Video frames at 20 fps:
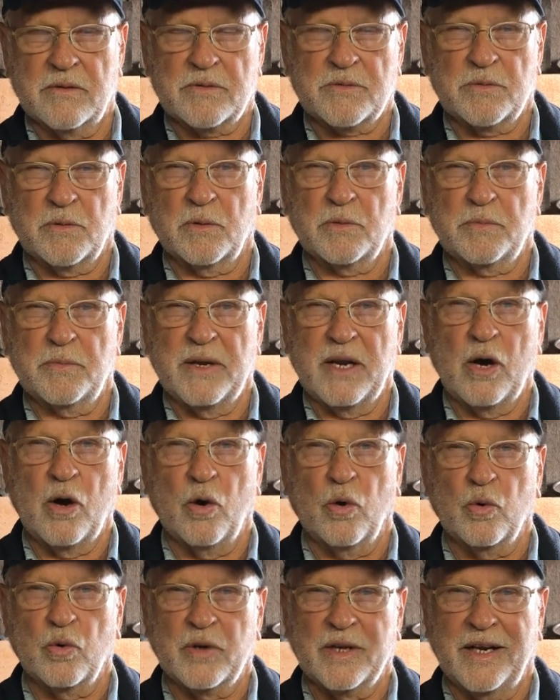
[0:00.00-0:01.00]
It's supposed to be
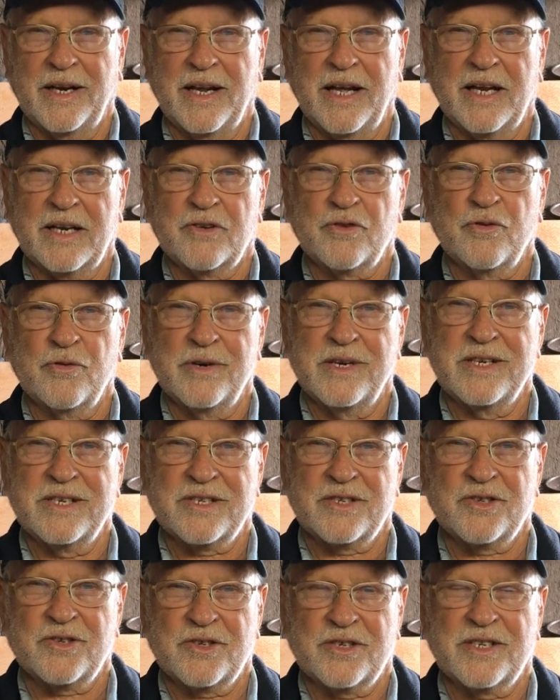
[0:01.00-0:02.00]
holding that tree
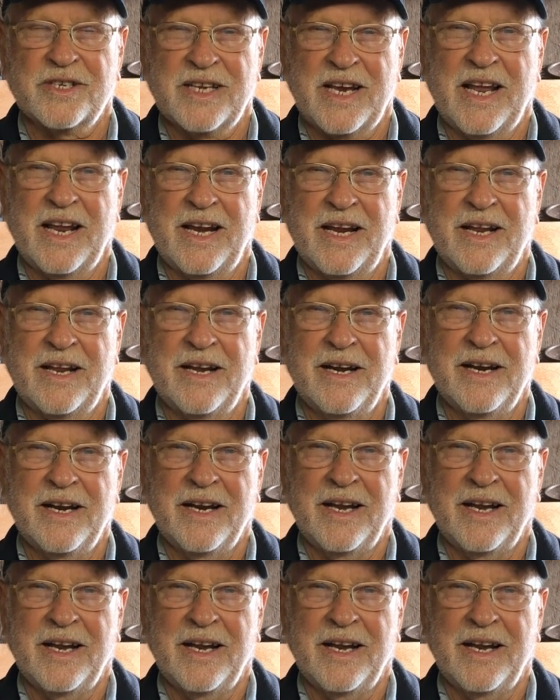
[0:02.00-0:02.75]
steady.